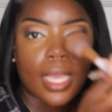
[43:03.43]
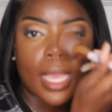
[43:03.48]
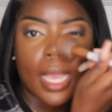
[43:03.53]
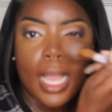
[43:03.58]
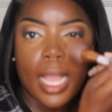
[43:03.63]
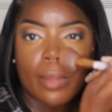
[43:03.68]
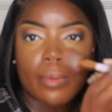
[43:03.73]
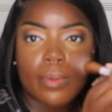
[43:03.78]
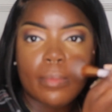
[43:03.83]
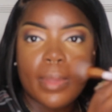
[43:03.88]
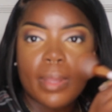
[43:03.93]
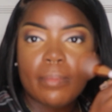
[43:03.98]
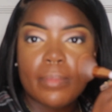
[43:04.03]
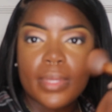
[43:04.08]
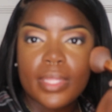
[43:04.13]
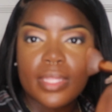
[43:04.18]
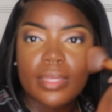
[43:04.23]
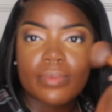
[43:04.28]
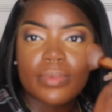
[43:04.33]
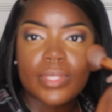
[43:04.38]
I remember
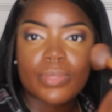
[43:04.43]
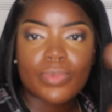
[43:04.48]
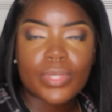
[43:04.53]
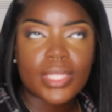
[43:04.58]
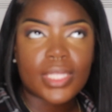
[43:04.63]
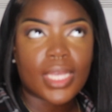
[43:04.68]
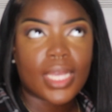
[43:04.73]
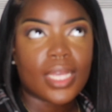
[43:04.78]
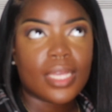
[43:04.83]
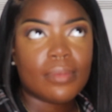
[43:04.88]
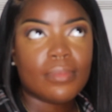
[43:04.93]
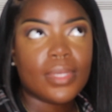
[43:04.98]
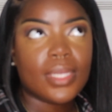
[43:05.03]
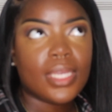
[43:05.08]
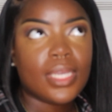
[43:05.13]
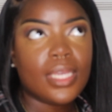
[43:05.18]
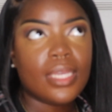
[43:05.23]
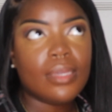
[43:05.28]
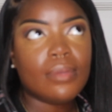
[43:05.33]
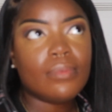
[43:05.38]
there was one time
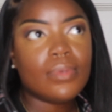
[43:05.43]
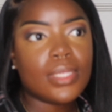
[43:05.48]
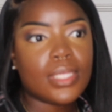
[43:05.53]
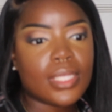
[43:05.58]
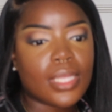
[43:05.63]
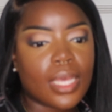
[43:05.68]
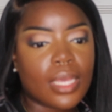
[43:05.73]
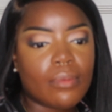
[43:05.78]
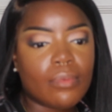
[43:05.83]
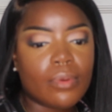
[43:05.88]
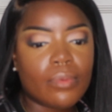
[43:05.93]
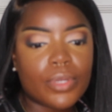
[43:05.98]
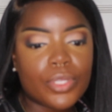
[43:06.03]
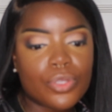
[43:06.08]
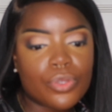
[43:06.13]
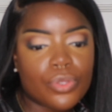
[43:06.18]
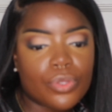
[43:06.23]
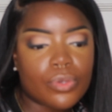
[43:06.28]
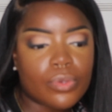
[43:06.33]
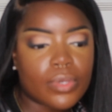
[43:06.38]
he was like, "Well, what
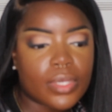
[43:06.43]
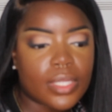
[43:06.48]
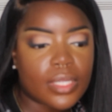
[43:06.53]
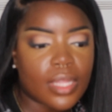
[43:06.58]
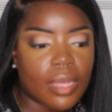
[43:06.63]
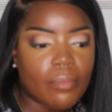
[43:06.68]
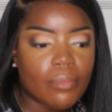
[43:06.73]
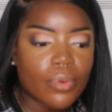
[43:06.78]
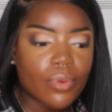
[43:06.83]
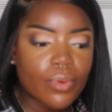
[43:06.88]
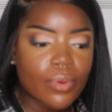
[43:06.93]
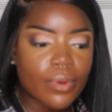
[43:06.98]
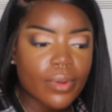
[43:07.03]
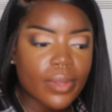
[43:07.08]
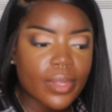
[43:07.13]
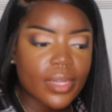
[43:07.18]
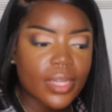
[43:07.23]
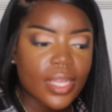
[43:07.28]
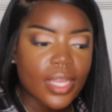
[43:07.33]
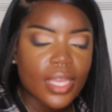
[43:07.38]
you doing? I'm
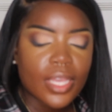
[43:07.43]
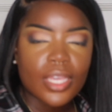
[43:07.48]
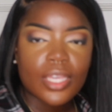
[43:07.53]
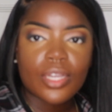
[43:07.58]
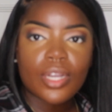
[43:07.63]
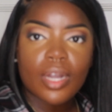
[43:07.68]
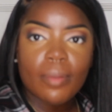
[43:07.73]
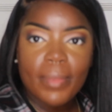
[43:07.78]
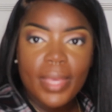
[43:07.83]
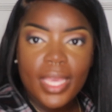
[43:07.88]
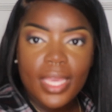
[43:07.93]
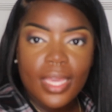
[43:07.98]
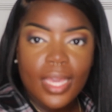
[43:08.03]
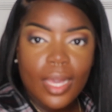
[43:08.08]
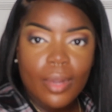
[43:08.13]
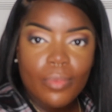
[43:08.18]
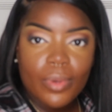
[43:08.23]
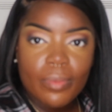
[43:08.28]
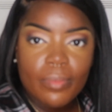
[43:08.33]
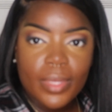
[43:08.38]
bored. Come hang
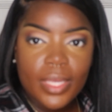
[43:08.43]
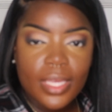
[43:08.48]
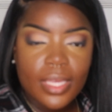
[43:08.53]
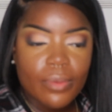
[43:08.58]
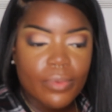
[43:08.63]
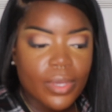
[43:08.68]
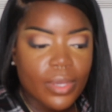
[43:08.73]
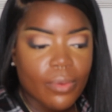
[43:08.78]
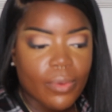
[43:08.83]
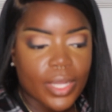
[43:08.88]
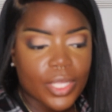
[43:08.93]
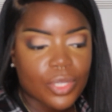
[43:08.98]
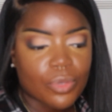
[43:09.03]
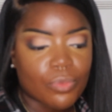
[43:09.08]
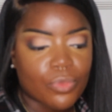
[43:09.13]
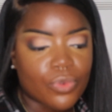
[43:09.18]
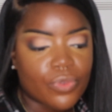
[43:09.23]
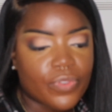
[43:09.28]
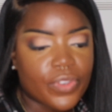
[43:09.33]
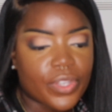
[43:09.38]
out with me. We can watch a
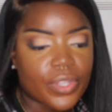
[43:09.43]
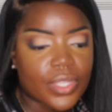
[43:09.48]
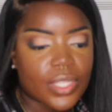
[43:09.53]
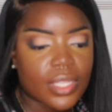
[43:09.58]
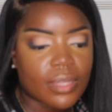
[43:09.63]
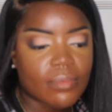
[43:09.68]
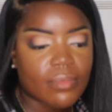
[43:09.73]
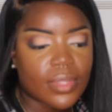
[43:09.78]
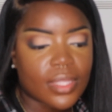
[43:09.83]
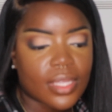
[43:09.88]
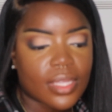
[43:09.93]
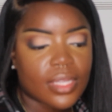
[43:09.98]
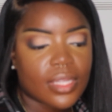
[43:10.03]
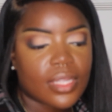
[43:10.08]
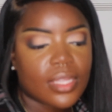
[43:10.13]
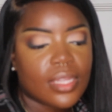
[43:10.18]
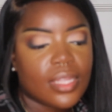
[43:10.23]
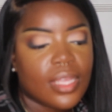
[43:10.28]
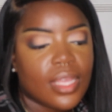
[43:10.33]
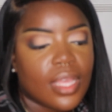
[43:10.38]
movie or
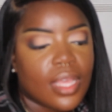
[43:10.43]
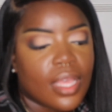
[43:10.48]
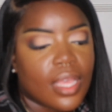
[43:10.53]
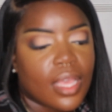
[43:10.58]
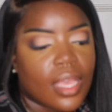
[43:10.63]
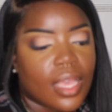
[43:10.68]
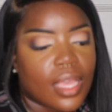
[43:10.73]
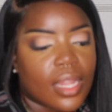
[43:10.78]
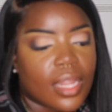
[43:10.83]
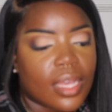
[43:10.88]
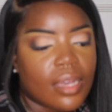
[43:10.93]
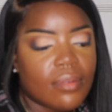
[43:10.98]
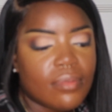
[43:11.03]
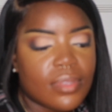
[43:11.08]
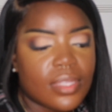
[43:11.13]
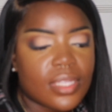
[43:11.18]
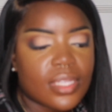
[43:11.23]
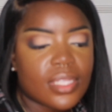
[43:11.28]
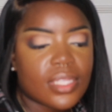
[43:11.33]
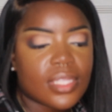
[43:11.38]
something." And I
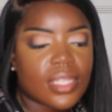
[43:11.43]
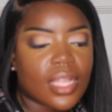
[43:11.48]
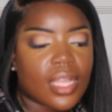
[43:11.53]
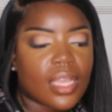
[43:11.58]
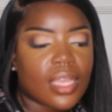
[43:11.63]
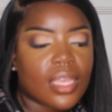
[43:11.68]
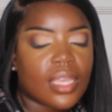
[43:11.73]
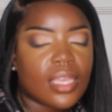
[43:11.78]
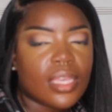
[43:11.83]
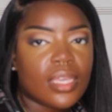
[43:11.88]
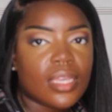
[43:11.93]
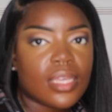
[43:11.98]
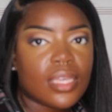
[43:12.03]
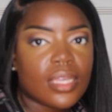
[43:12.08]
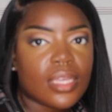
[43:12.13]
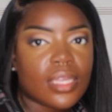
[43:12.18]
was just like,